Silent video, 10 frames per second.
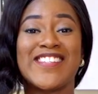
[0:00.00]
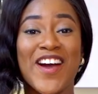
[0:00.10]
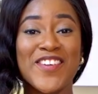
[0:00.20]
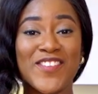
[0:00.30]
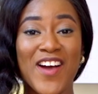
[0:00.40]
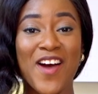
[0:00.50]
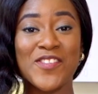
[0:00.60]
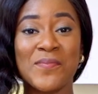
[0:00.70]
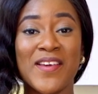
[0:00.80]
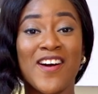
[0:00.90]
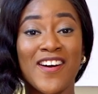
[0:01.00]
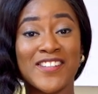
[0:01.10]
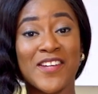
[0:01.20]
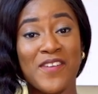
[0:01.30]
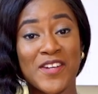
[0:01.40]
now you know how to make
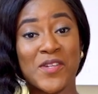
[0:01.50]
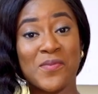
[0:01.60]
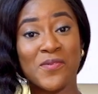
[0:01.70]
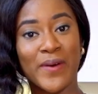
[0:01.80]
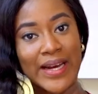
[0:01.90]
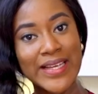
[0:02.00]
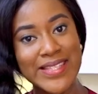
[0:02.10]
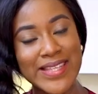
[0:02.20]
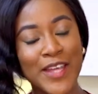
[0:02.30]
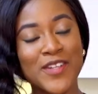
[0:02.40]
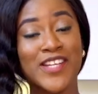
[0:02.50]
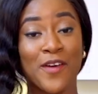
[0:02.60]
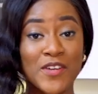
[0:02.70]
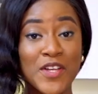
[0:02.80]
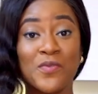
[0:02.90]
coconut vegetable rice. You
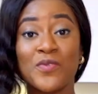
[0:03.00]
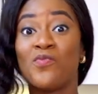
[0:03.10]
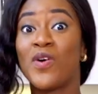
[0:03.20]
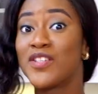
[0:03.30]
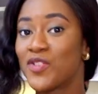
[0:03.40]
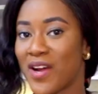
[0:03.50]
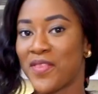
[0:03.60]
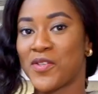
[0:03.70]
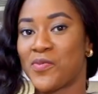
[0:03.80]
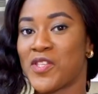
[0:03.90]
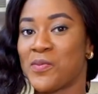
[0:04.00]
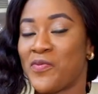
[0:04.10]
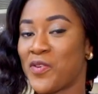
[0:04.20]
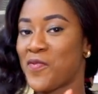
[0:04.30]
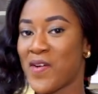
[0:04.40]
definitely will want to try this recipe
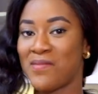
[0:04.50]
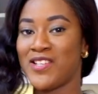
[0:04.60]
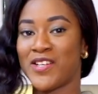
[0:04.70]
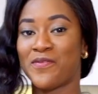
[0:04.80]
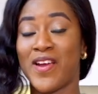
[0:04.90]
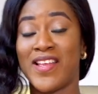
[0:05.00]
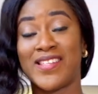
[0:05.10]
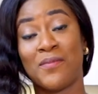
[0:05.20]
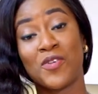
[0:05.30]
for your family and friends. I'm